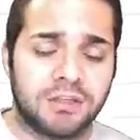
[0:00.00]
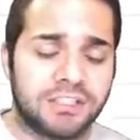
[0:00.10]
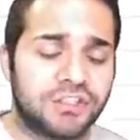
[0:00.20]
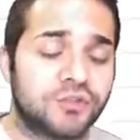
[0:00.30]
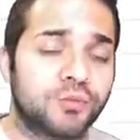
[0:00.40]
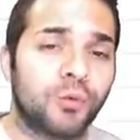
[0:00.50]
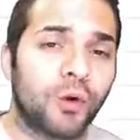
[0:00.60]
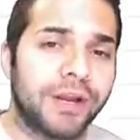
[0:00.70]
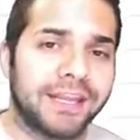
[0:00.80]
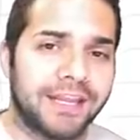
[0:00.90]

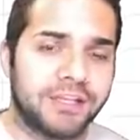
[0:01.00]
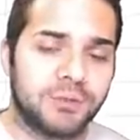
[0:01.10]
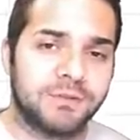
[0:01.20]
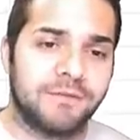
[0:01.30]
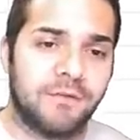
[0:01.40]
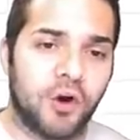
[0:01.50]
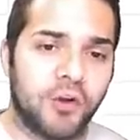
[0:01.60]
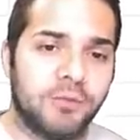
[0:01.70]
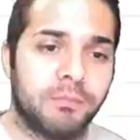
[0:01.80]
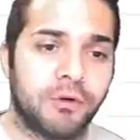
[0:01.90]
destroying it in terms of
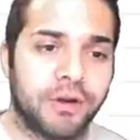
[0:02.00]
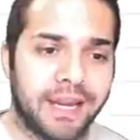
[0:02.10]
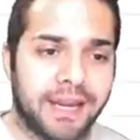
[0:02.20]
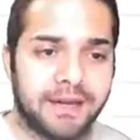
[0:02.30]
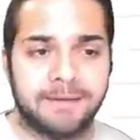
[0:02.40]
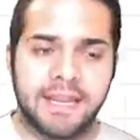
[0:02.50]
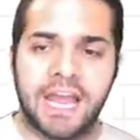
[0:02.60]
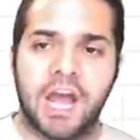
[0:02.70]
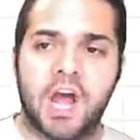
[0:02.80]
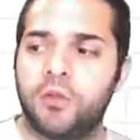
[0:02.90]
volume per day.
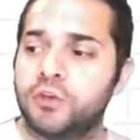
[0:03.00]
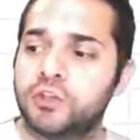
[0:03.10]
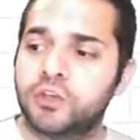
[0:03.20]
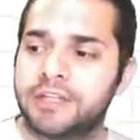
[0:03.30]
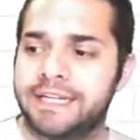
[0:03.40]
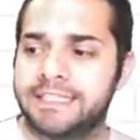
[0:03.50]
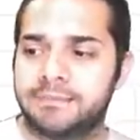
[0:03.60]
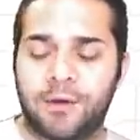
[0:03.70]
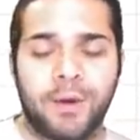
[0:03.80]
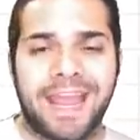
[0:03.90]
Now, their circulating
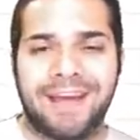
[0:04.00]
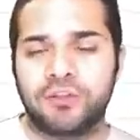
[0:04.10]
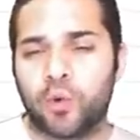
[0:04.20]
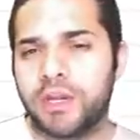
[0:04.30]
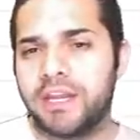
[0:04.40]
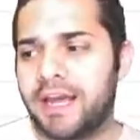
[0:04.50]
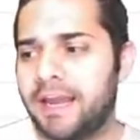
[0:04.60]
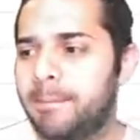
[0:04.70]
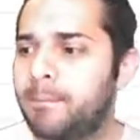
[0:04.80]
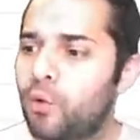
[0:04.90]
supply, we have
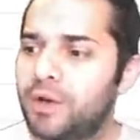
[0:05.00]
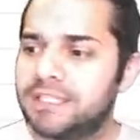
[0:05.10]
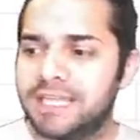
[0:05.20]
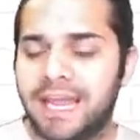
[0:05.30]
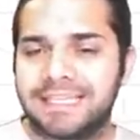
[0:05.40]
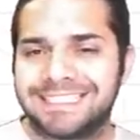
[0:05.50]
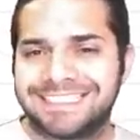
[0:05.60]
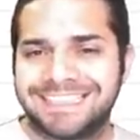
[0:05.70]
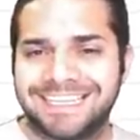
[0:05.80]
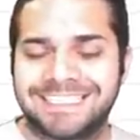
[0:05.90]

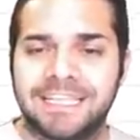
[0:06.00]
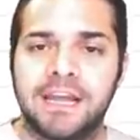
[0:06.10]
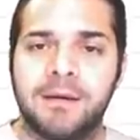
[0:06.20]
29.6